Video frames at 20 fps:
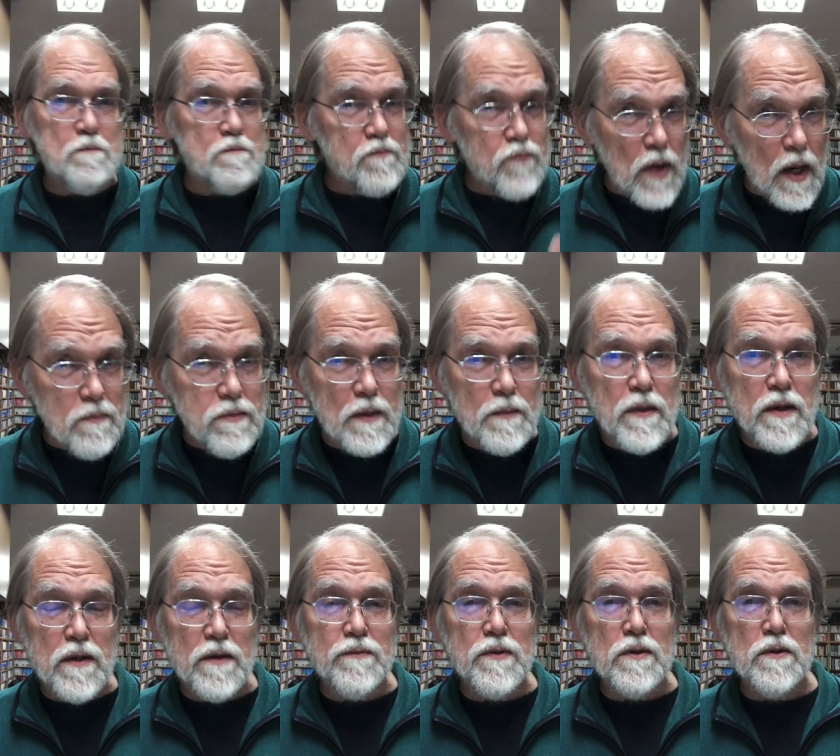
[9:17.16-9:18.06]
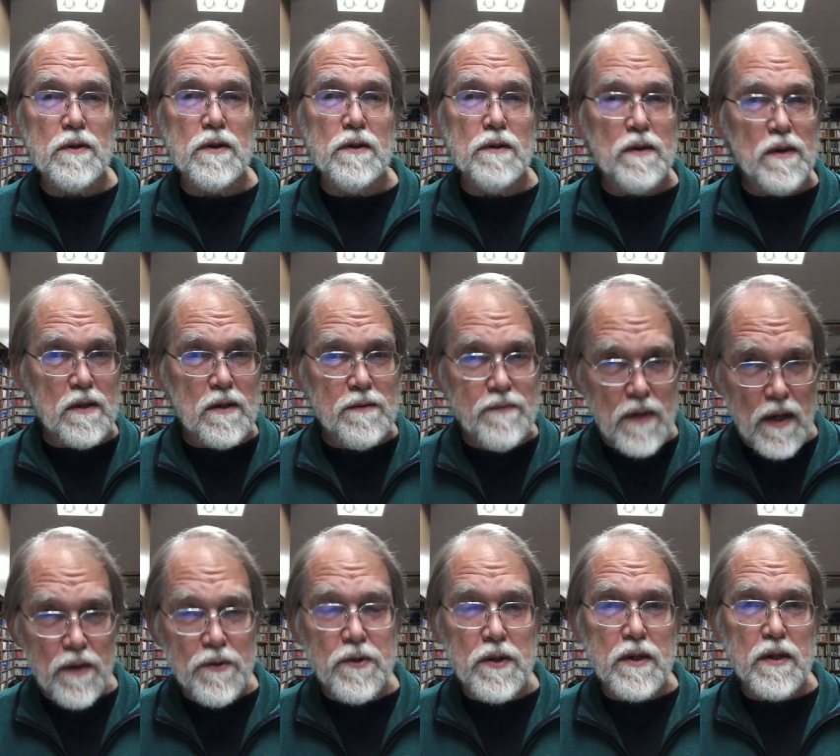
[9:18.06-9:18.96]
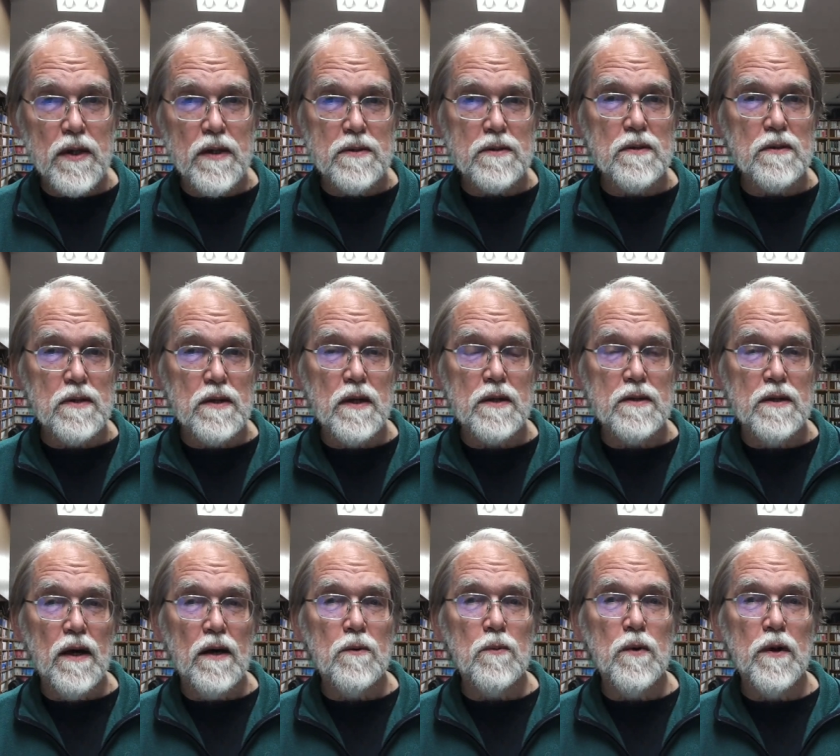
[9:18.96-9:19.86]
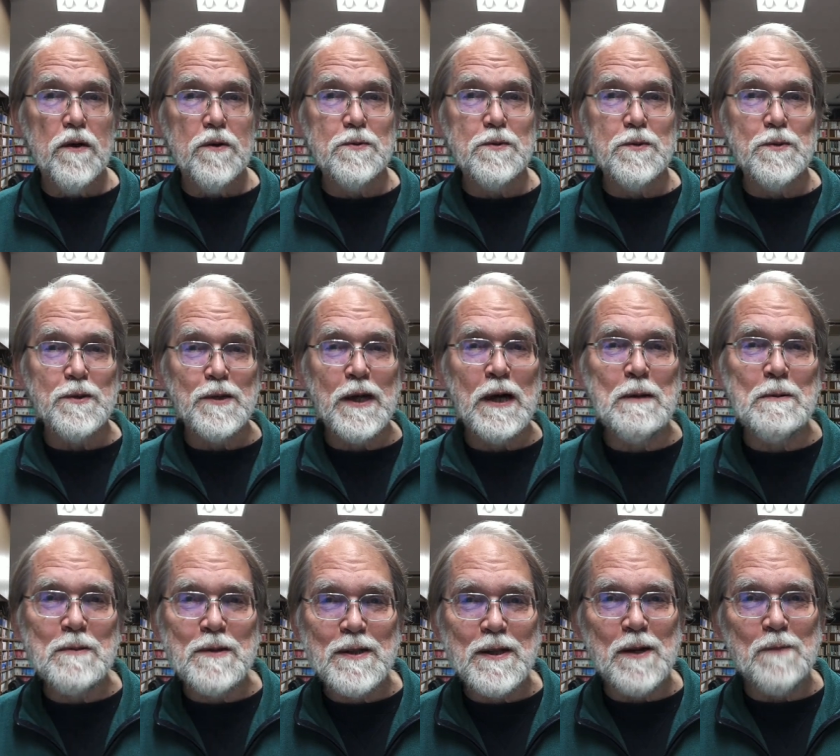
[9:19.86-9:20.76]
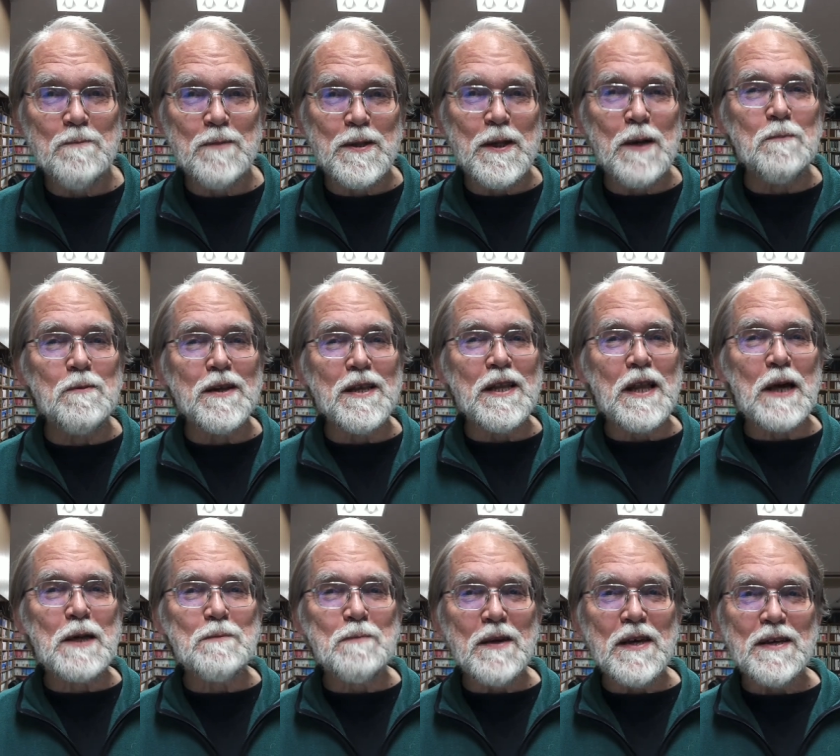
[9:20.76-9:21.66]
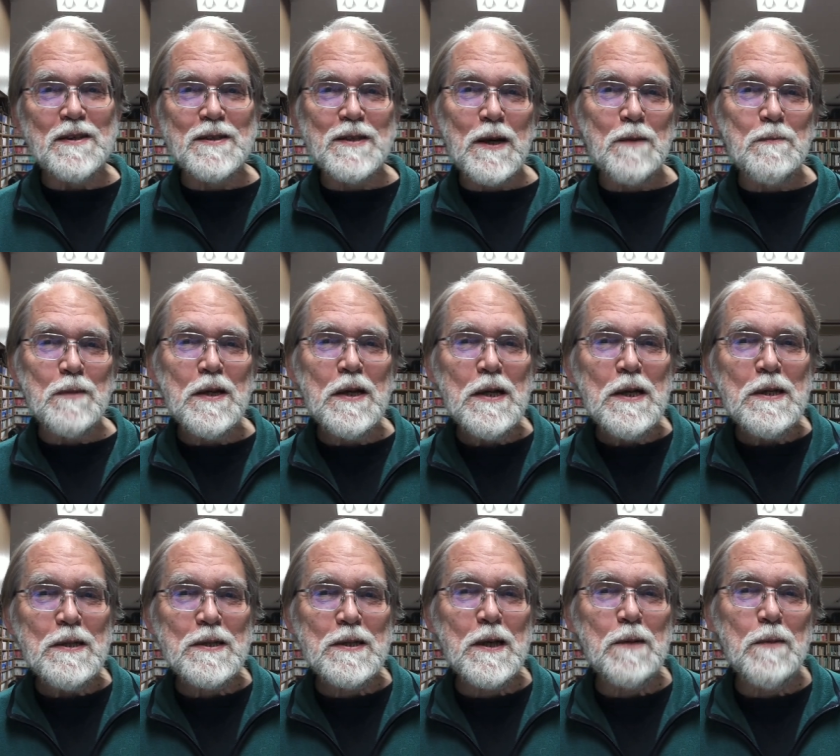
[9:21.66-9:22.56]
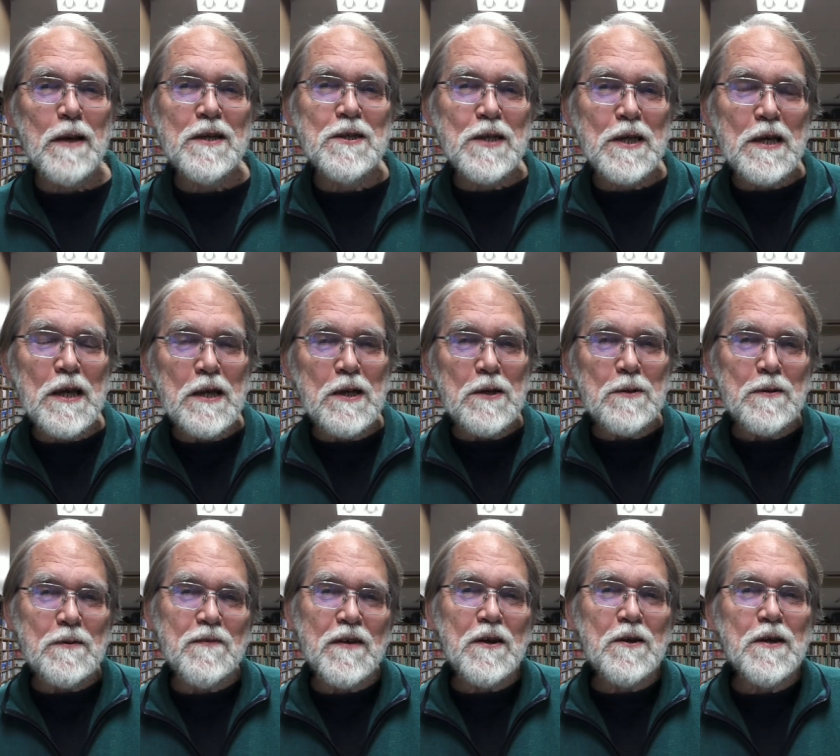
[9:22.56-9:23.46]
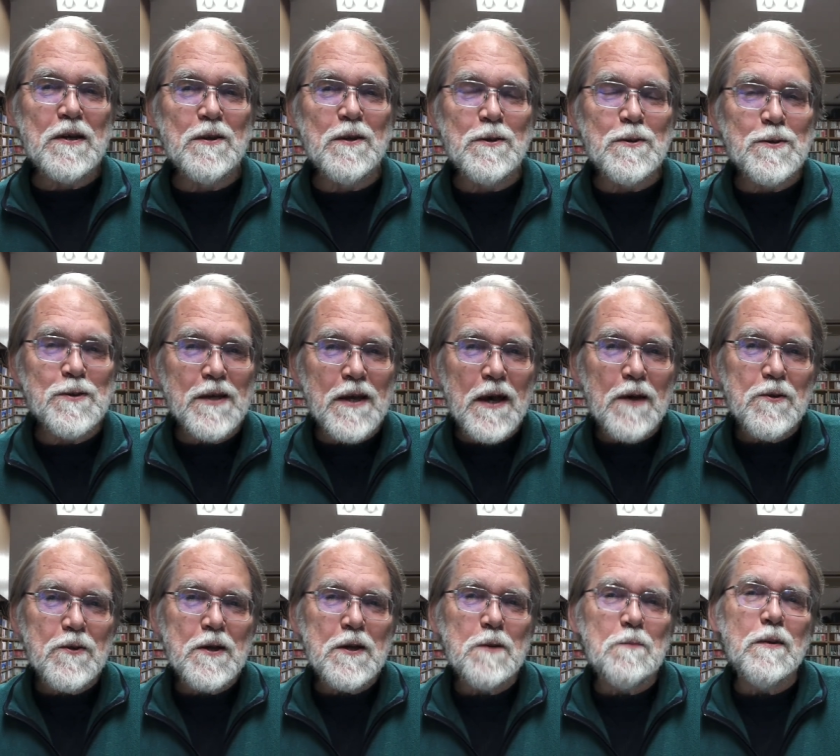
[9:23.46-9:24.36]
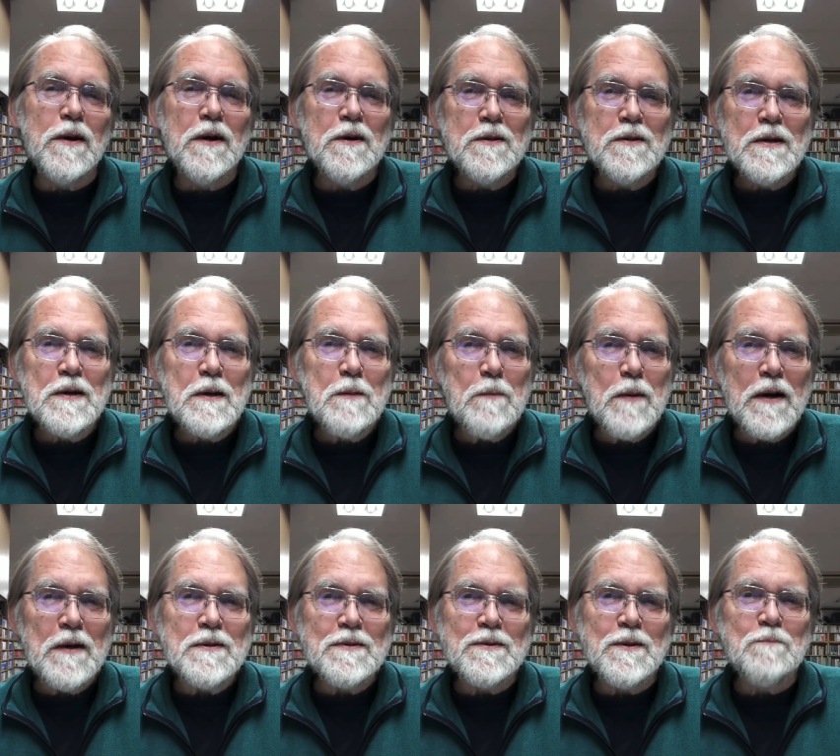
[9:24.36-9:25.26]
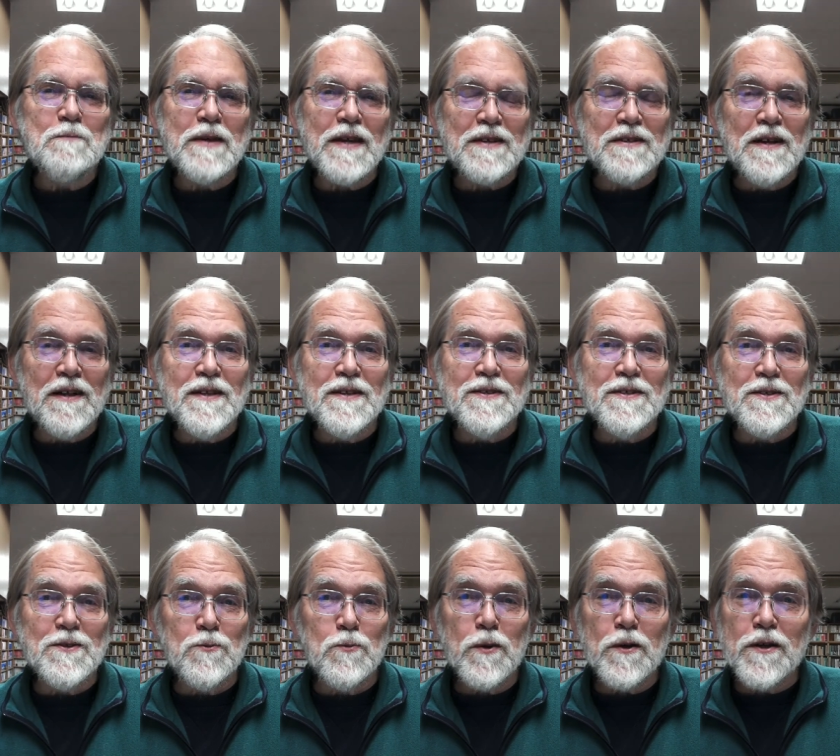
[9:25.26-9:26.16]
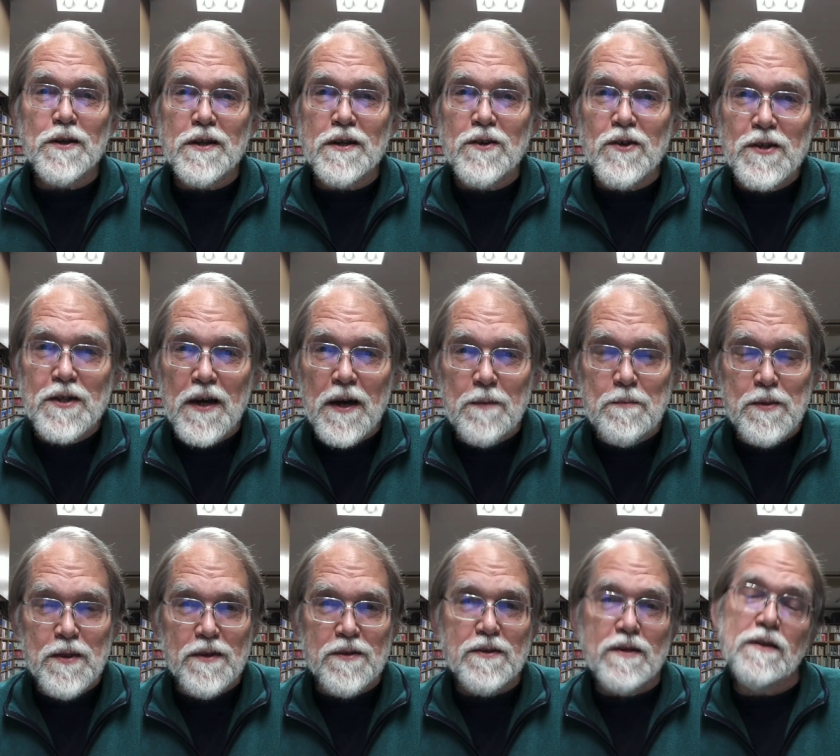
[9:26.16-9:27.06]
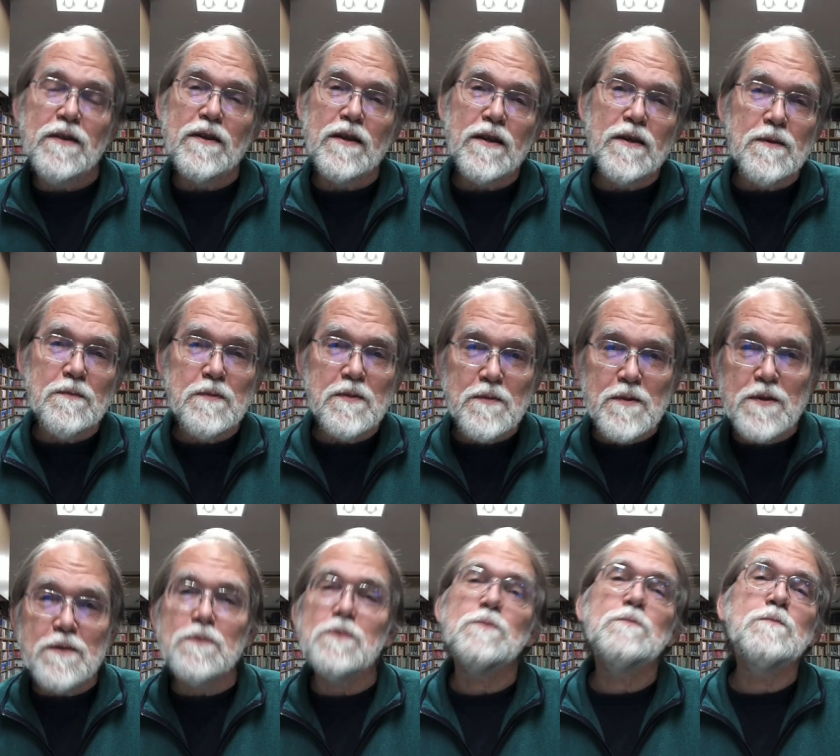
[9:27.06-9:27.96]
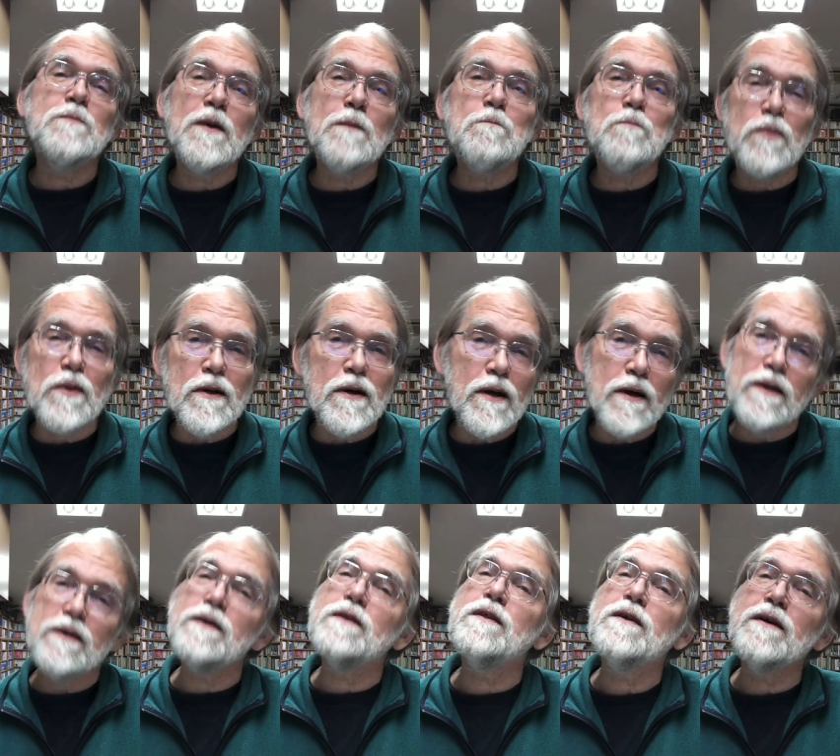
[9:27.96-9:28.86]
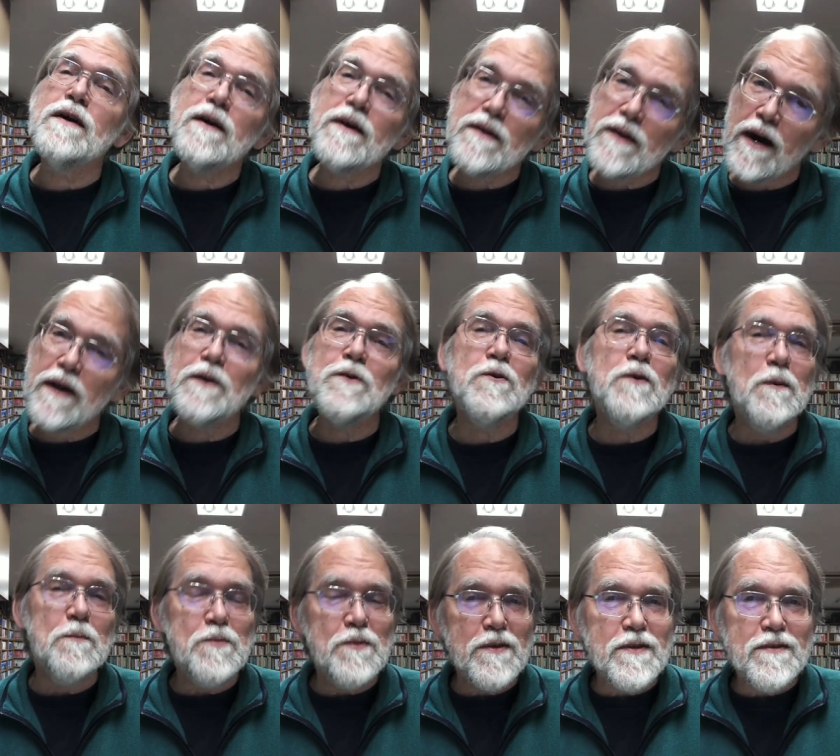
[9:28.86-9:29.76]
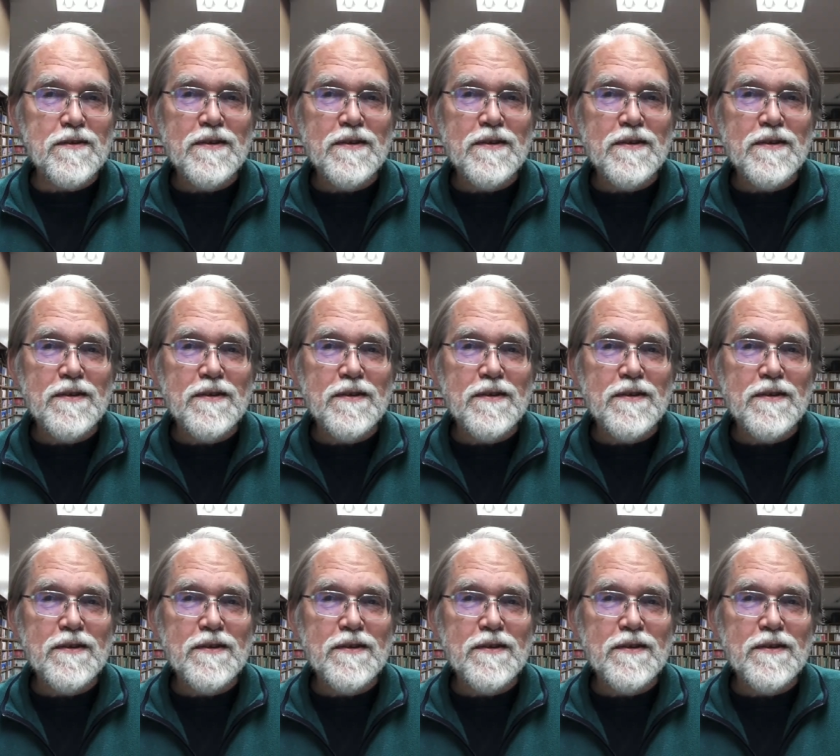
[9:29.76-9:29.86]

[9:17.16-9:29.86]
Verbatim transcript: probably many of you can think of other cases like that where somebody like me, some educator was very enthusiastic about some technologies, we're going to adopt this. And then you apply to the higher-ups,